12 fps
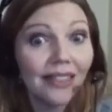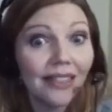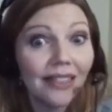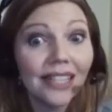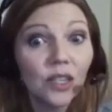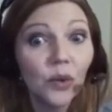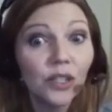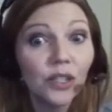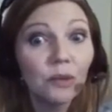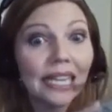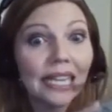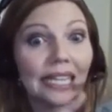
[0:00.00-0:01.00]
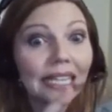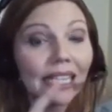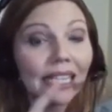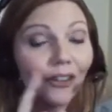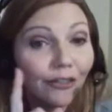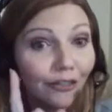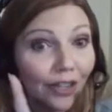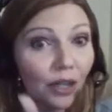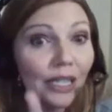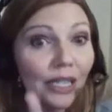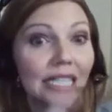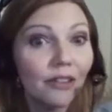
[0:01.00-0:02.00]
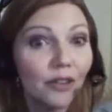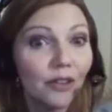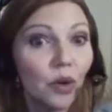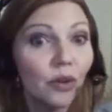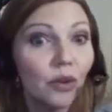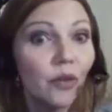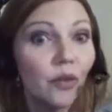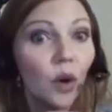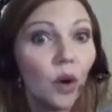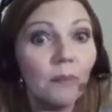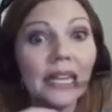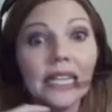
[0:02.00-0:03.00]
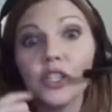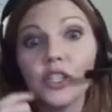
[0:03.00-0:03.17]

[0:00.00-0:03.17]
that's going to make it very difficult for me